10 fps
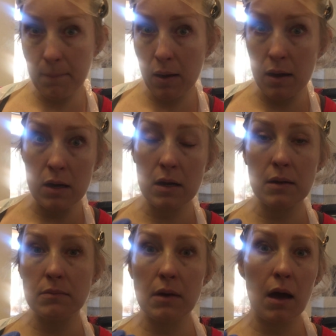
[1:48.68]

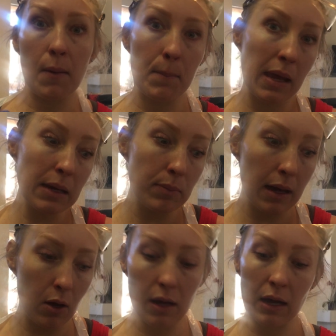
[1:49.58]

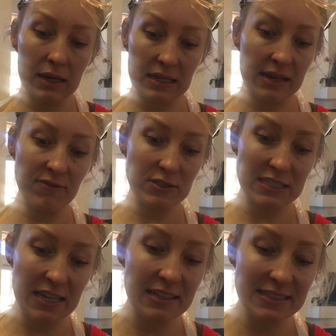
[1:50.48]
amoeba, I can never
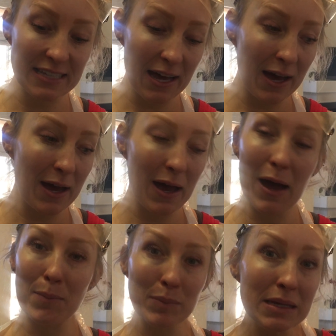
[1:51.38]
say this,
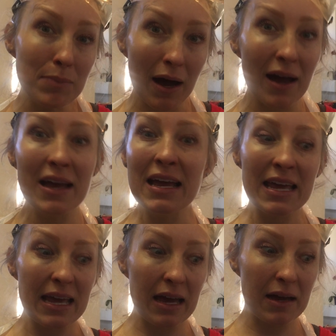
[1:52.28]
amoeba,
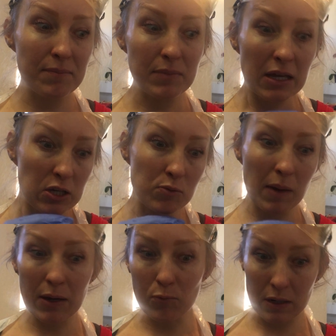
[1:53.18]
you
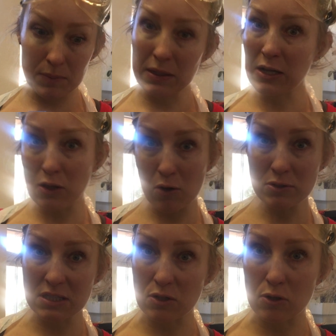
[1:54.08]
might want to be
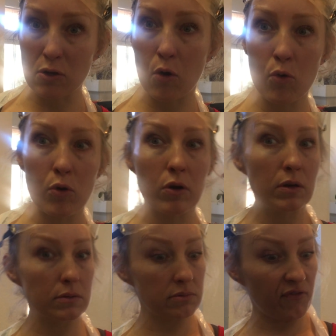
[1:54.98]
closer
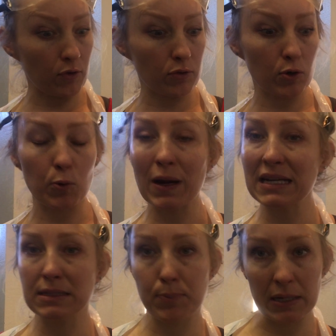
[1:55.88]
or further
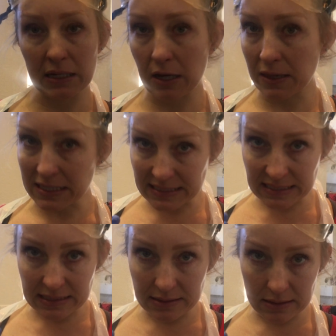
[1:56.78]
away depending on
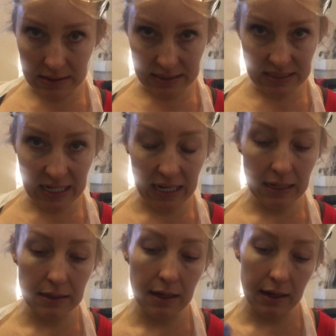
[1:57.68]
the
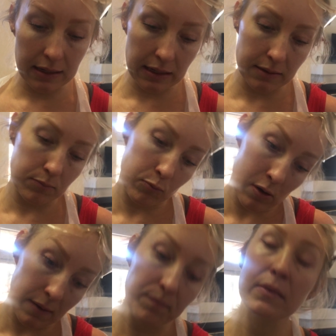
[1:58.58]
stain. Again,
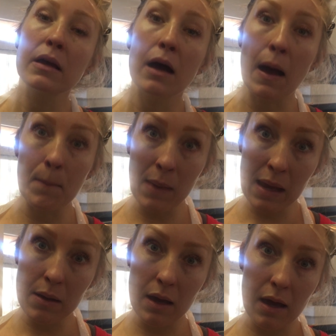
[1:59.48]
well,
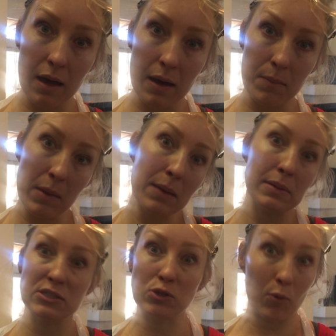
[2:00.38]

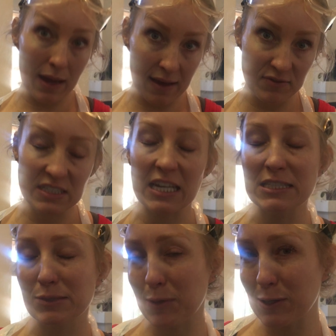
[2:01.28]
amoebas don't have
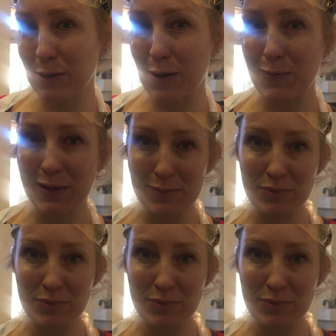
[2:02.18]
stains, but you get what